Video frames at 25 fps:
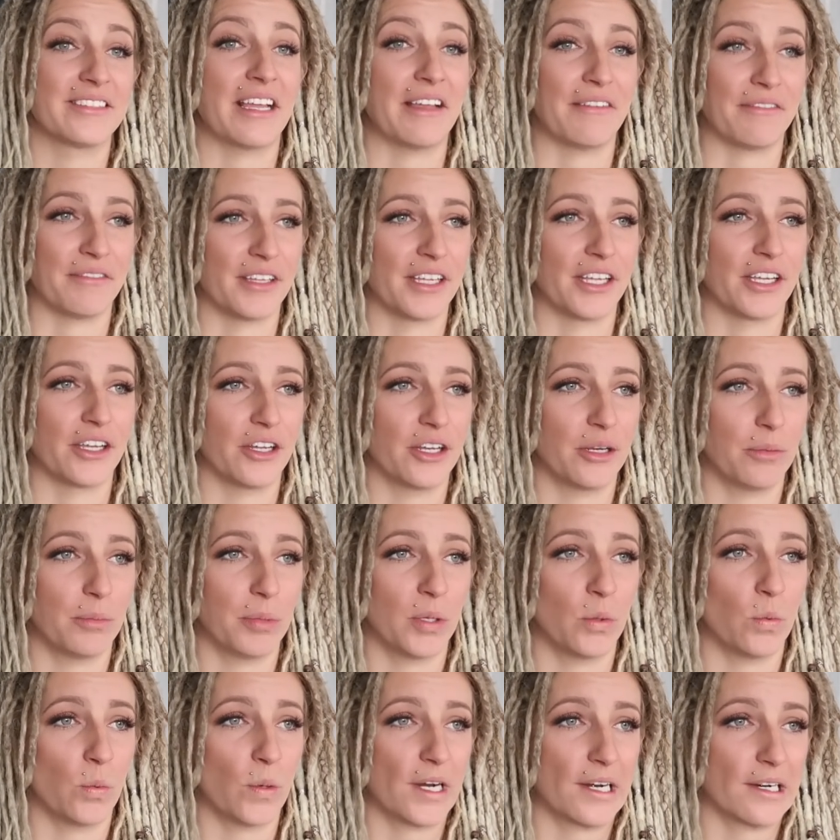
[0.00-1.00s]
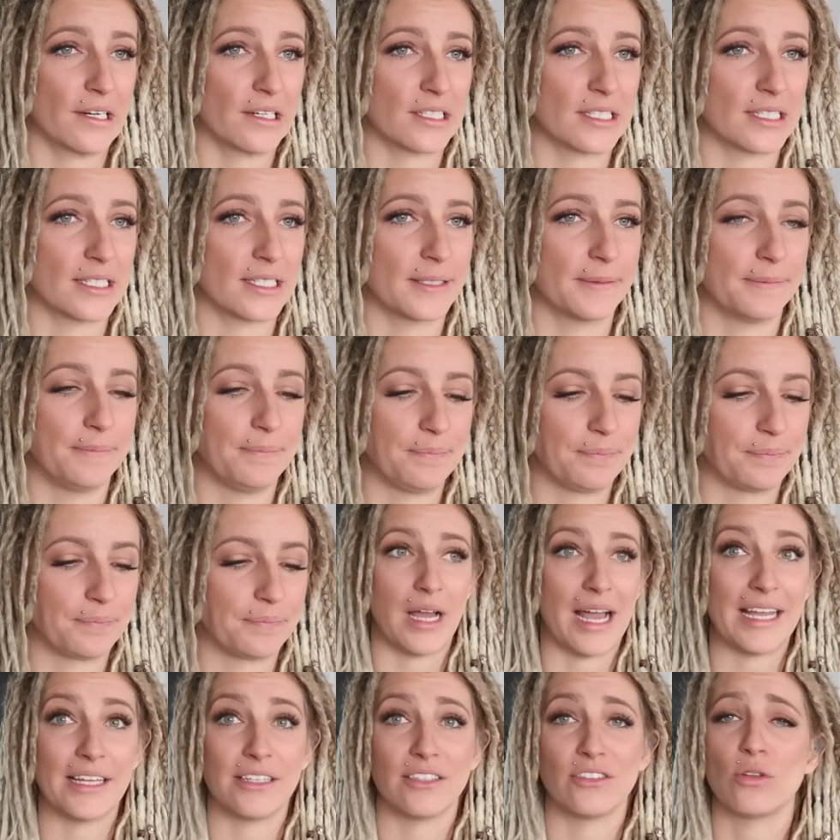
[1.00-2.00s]
definitely could have been worse.
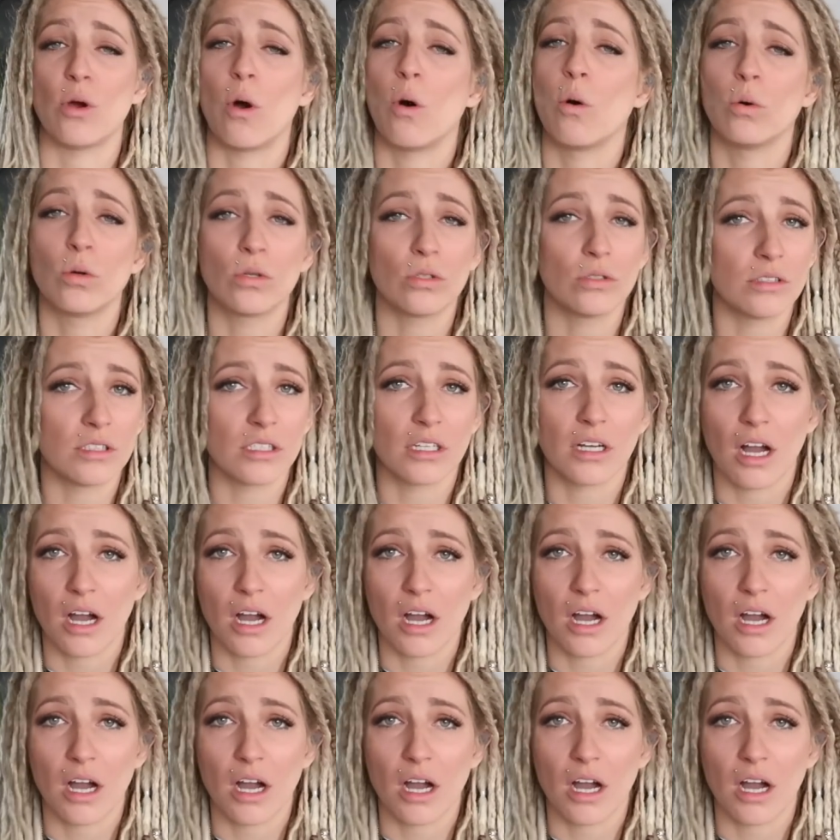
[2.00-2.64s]
I totaled a